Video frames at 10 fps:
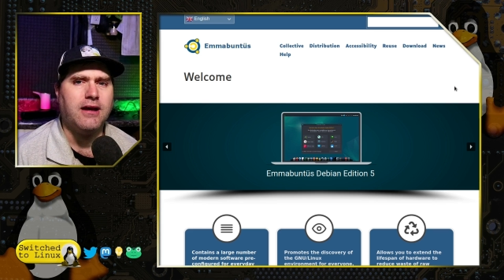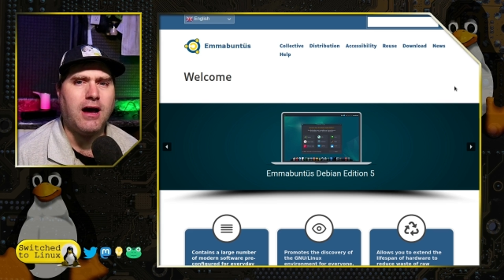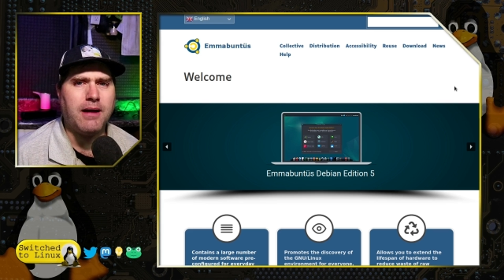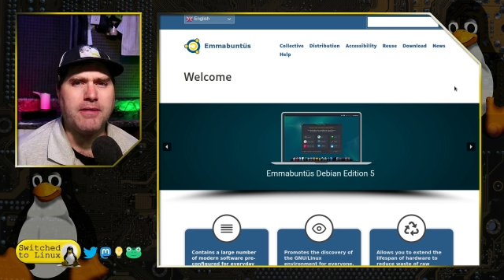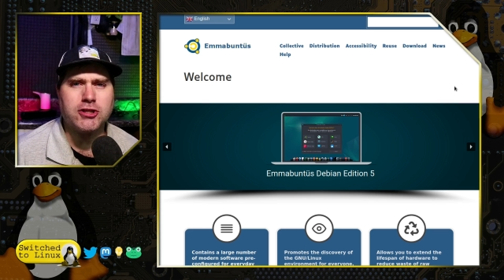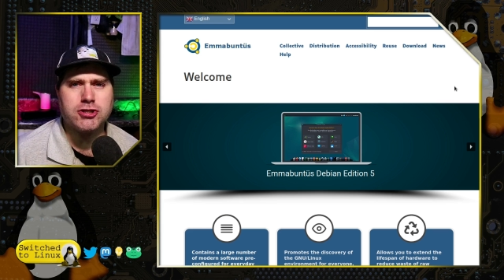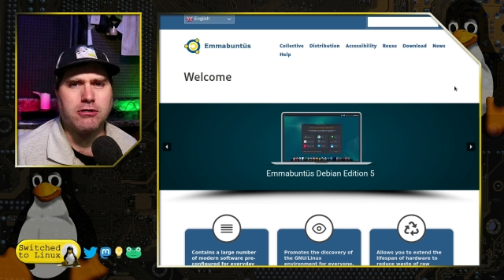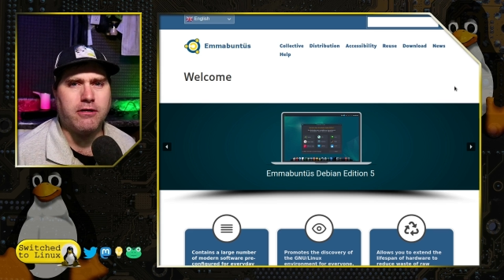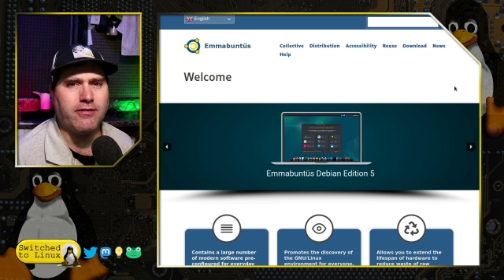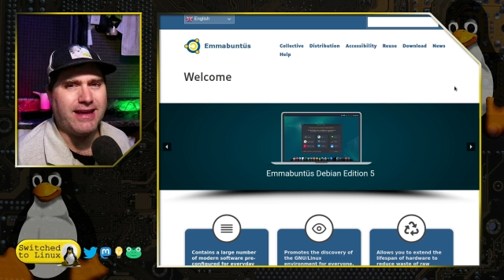I'm not
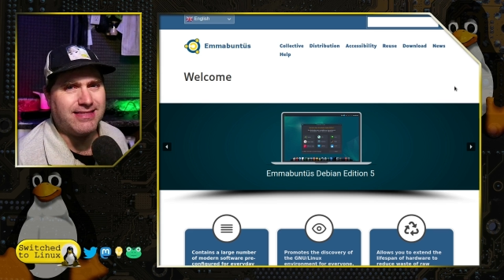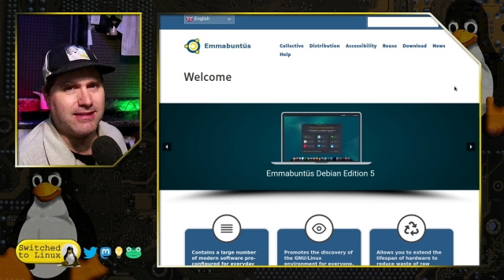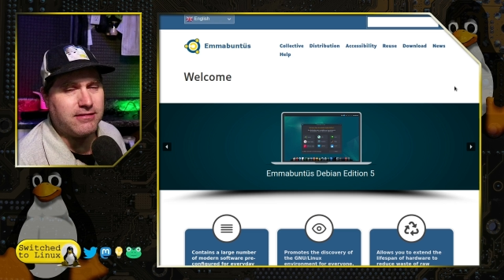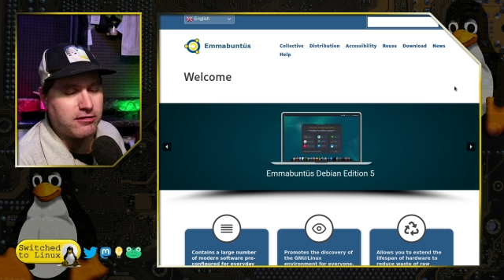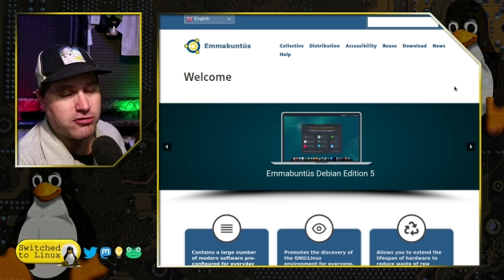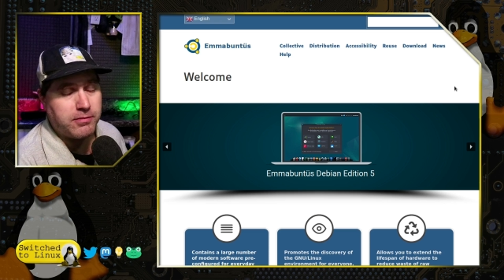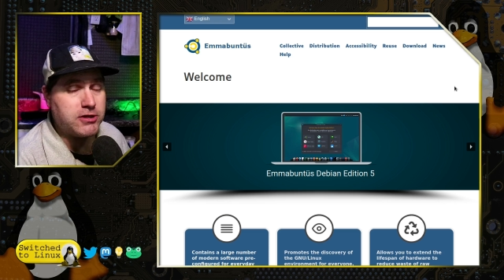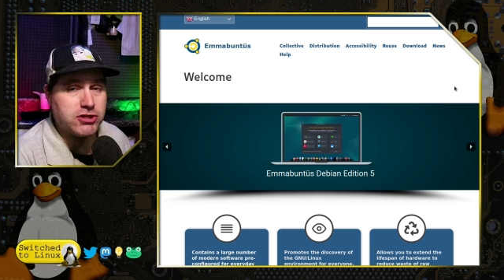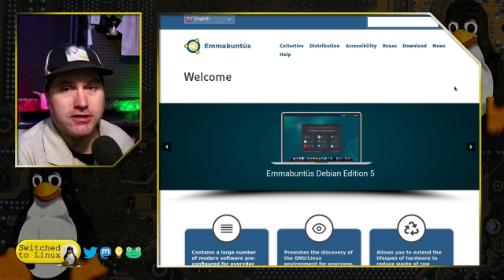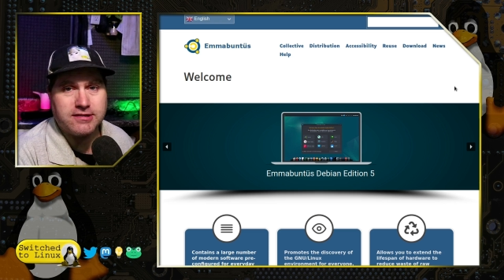sure like the
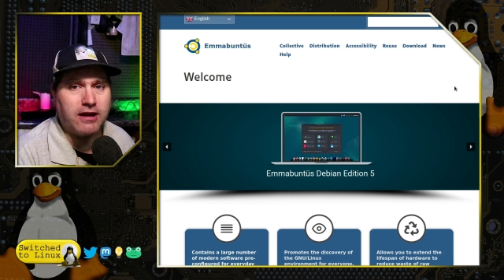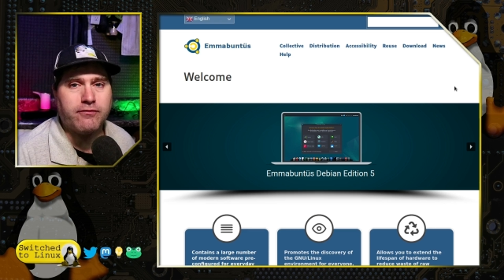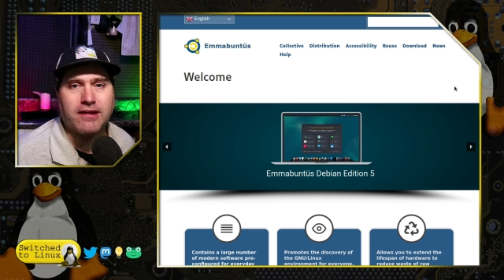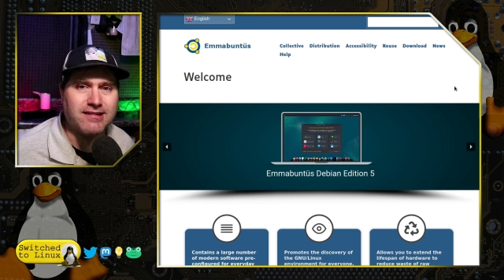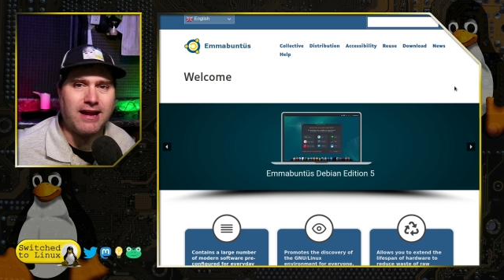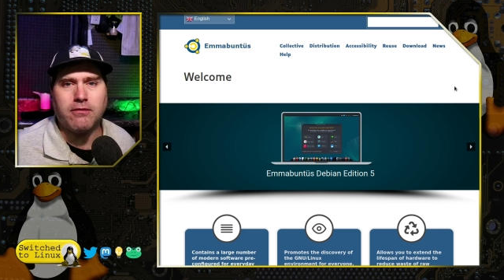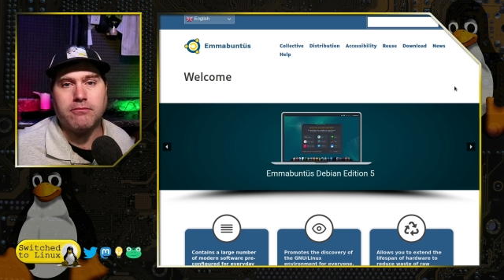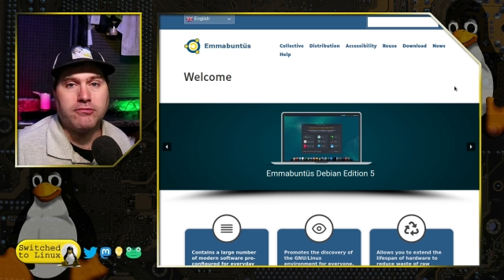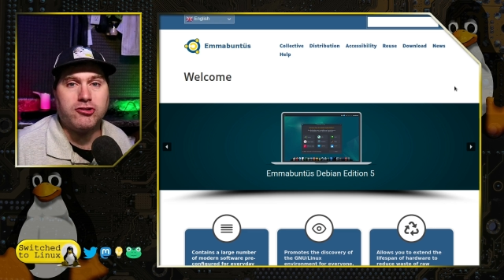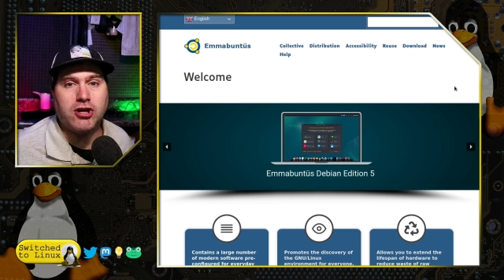distribution itself doesn't. I
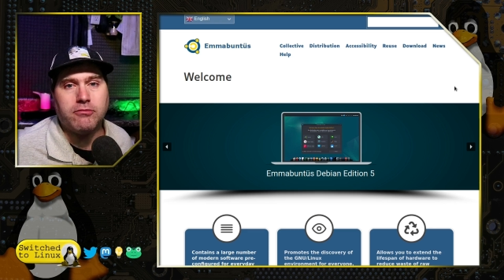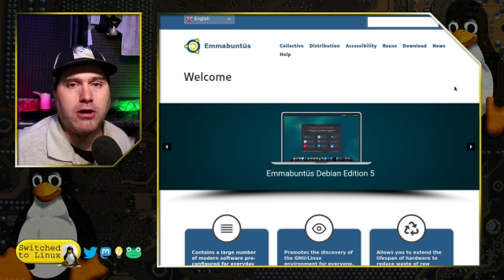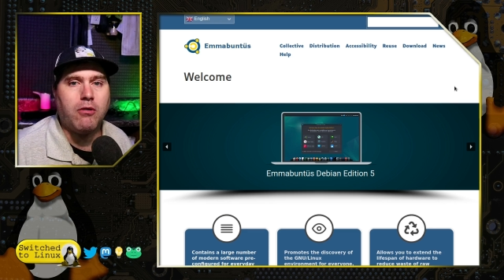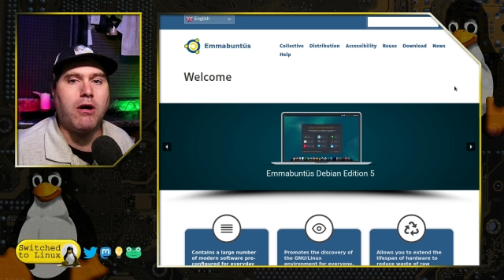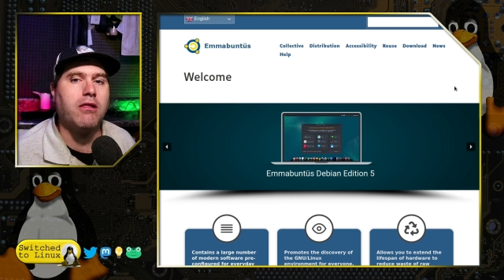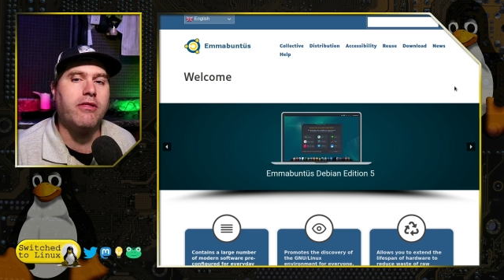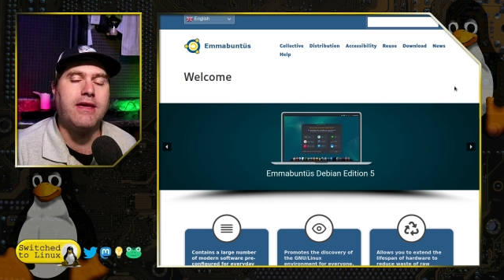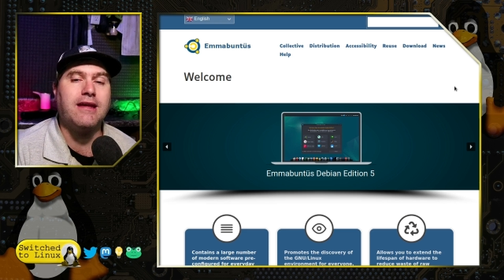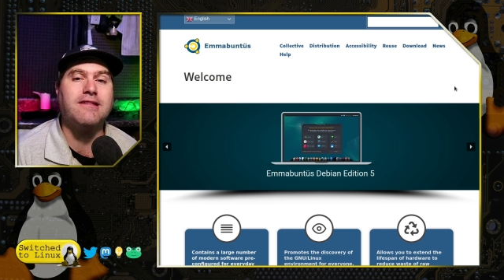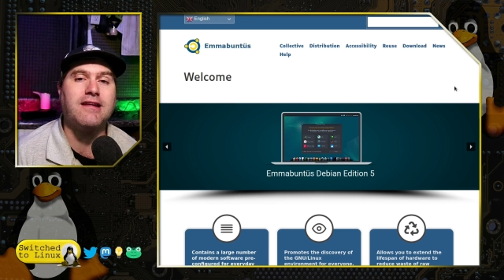don't don't know all of
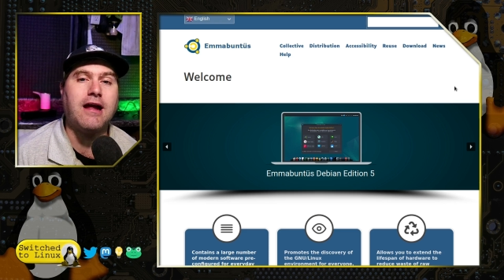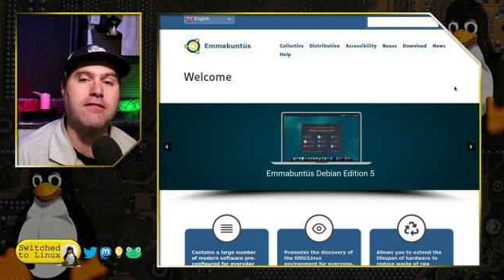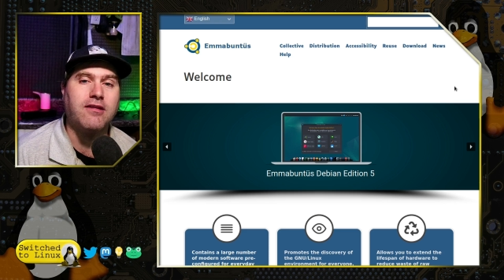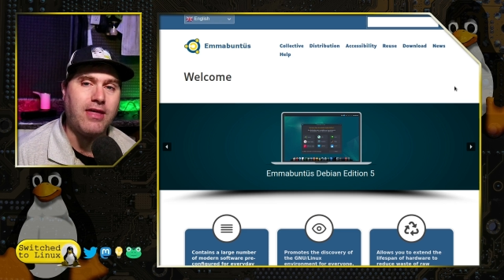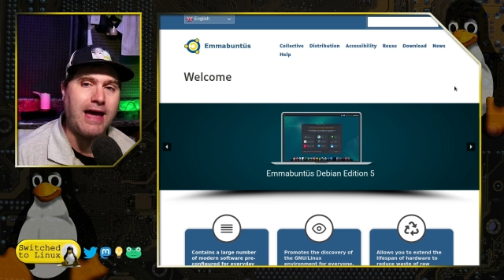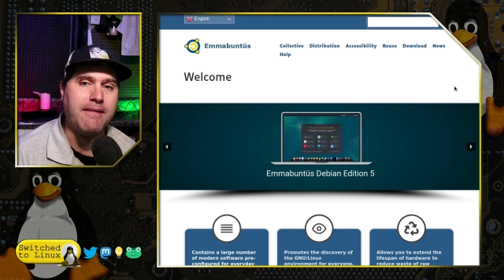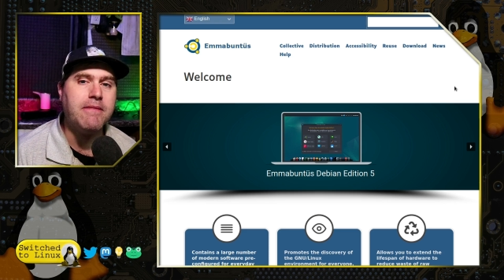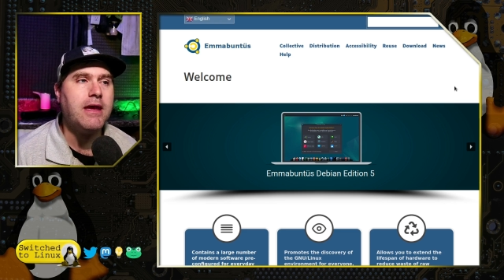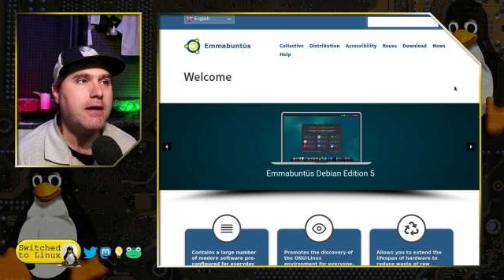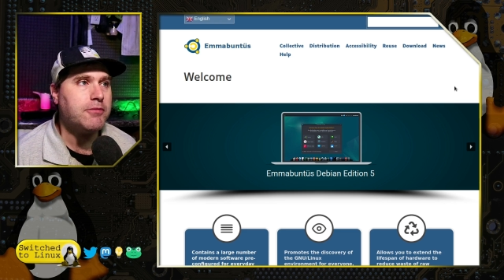the ins and outs of that.
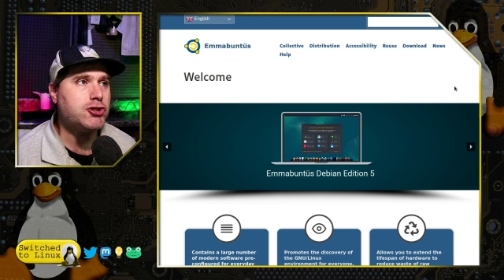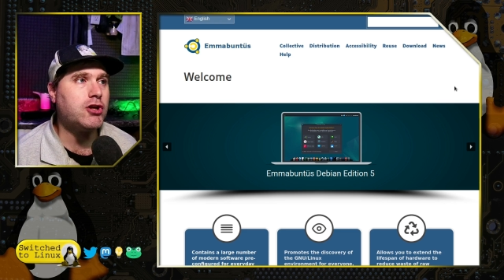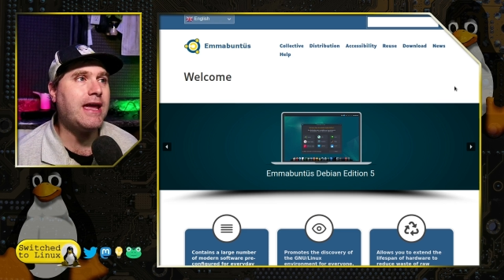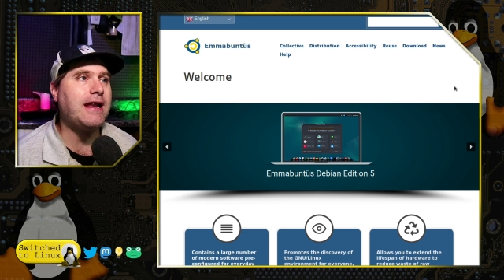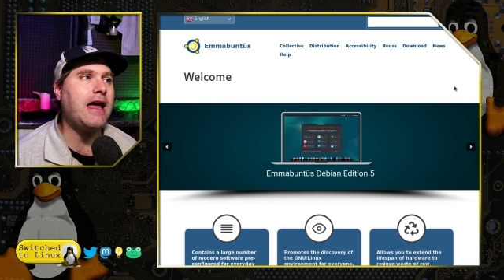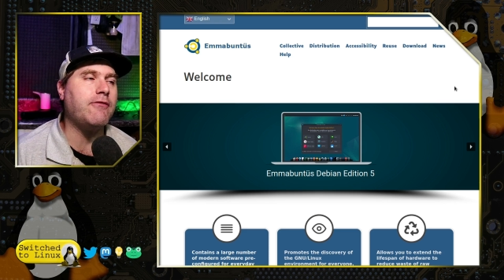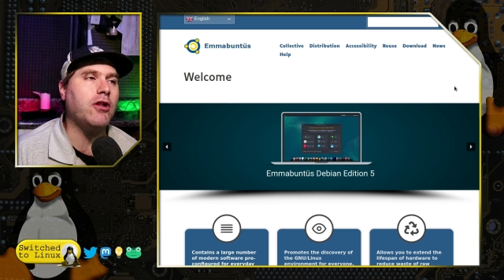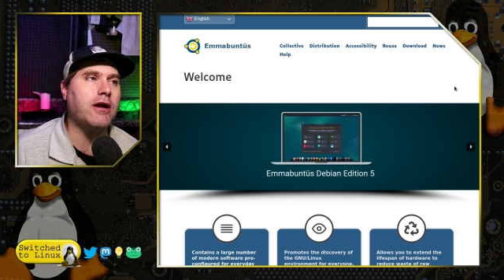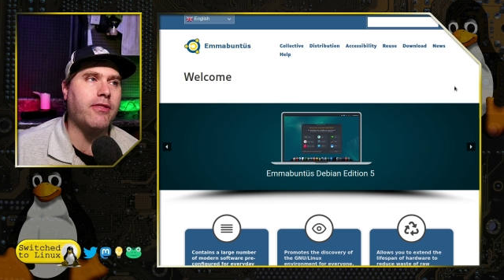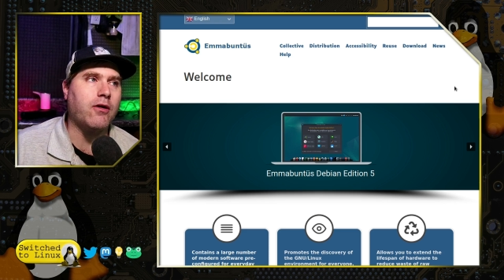But you can have a
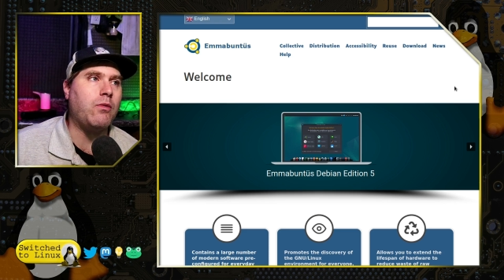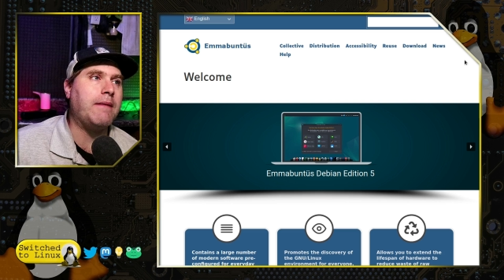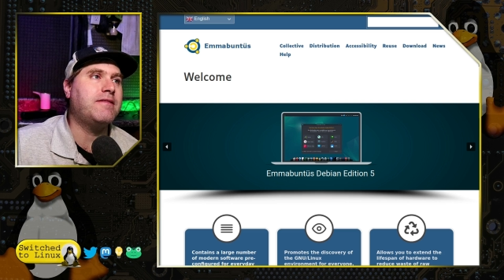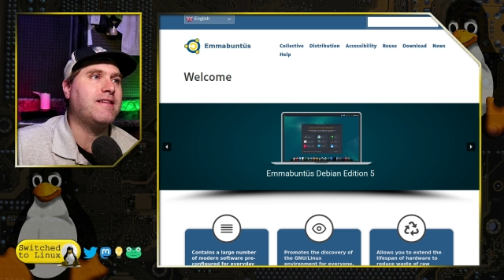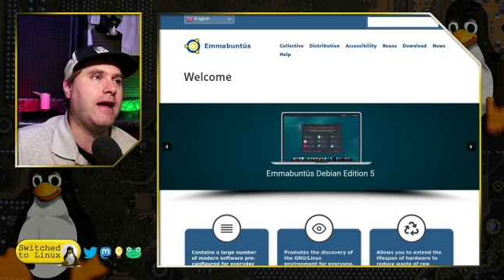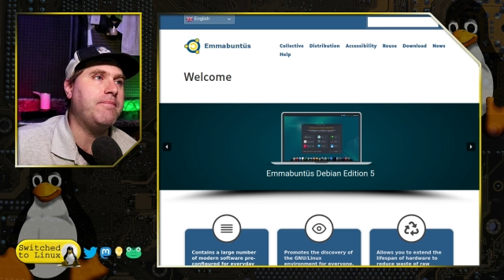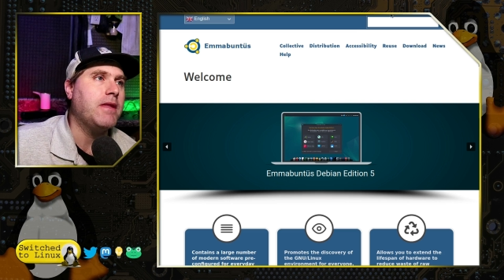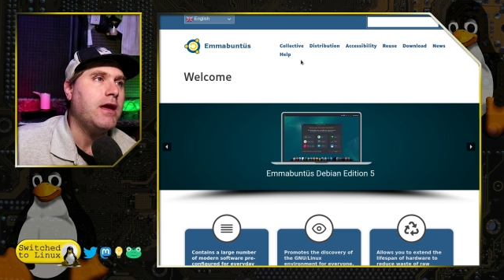look at their website.